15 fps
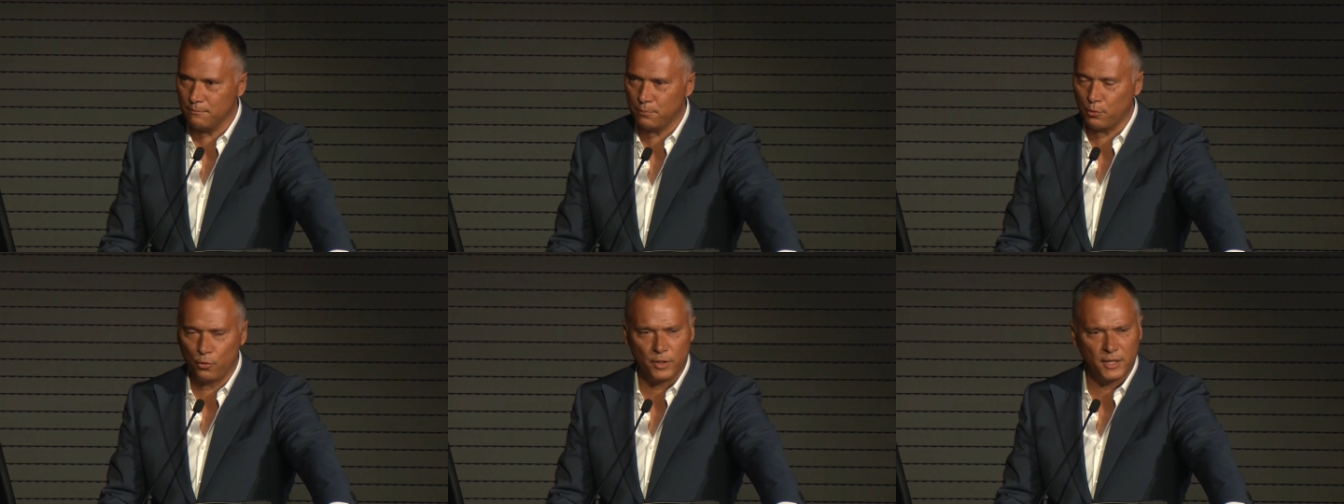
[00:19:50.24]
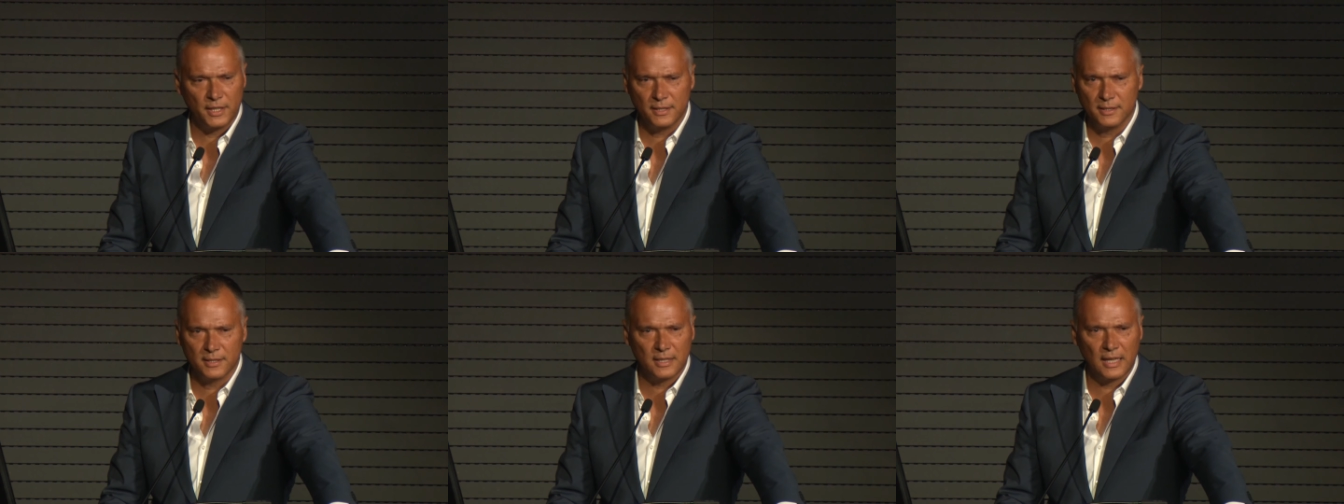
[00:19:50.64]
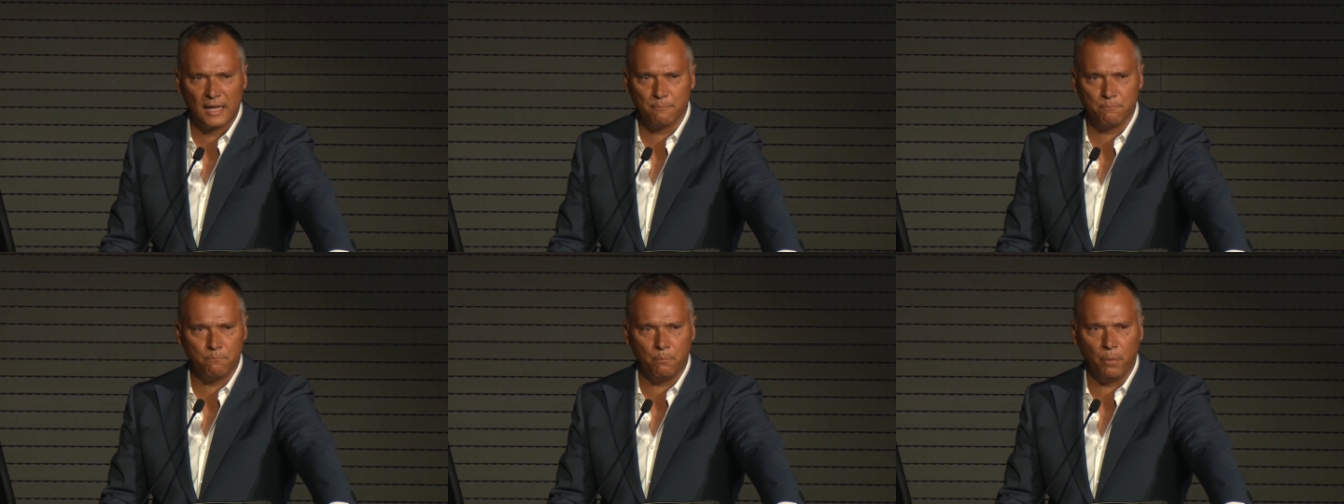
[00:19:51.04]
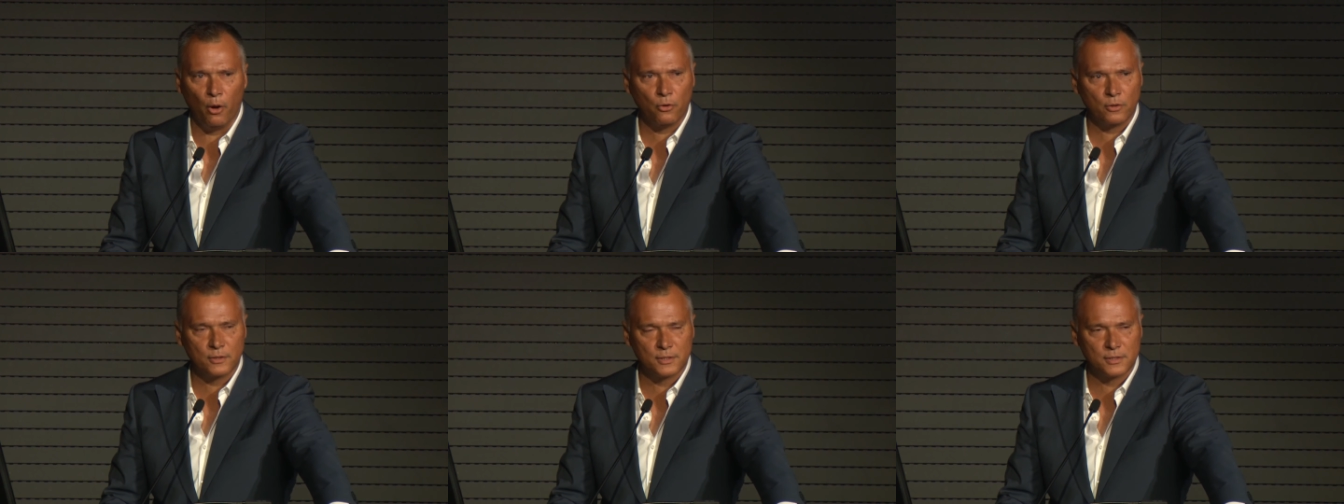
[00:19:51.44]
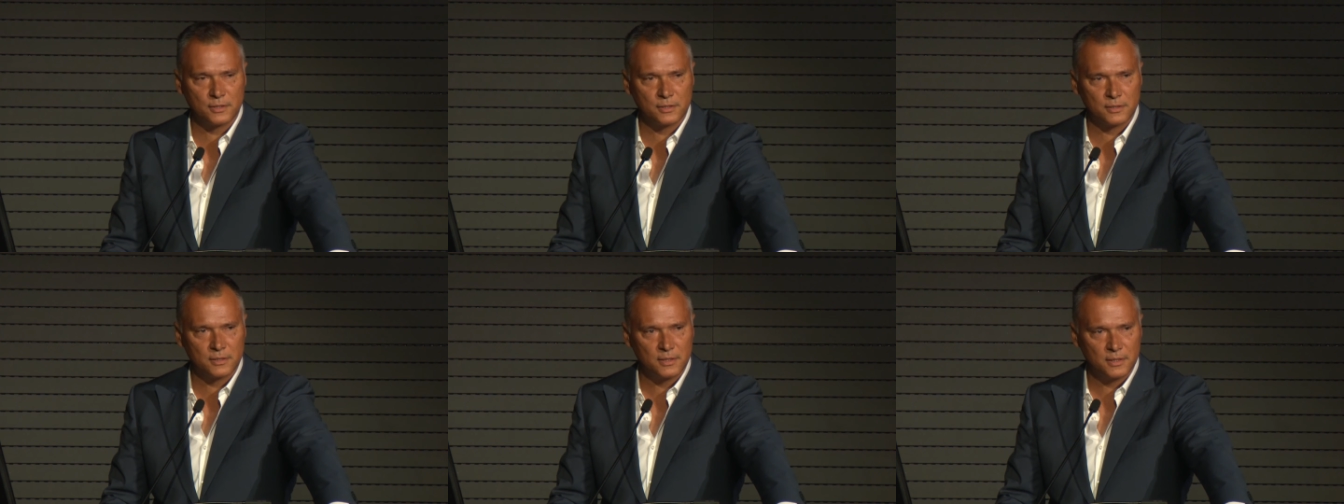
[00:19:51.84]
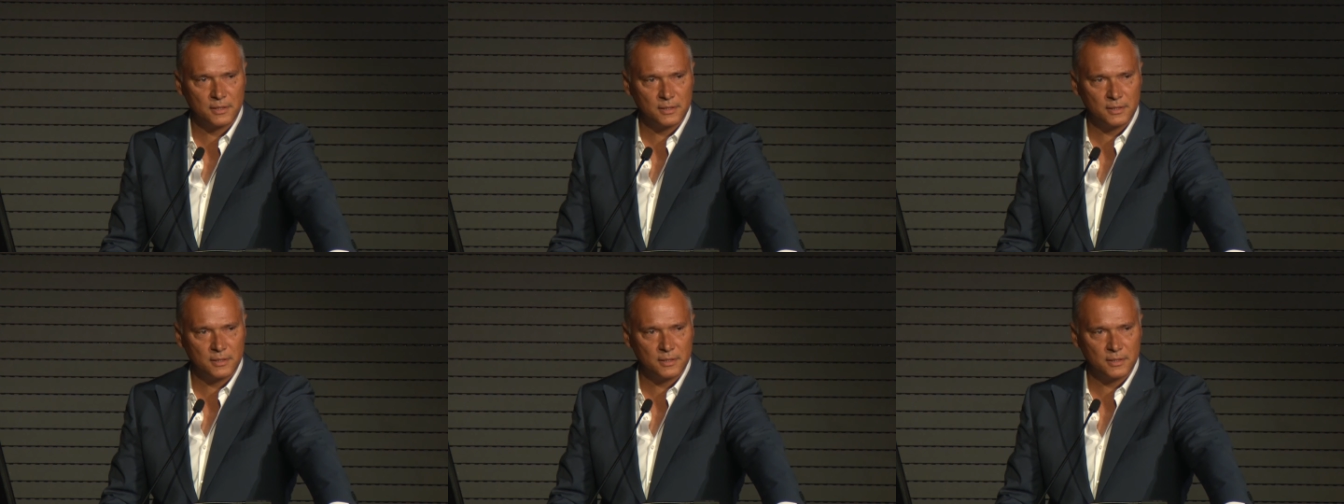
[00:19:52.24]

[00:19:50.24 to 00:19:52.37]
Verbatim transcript: put into that box